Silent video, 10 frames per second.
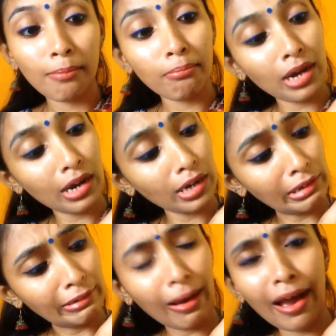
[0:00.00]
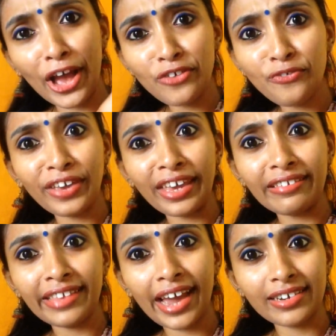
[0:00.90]
but I feel
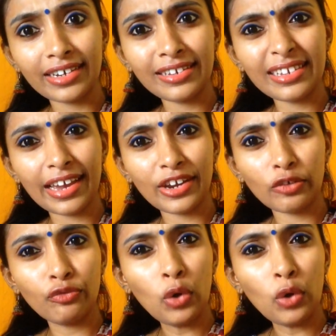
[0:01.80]
that it is a kind of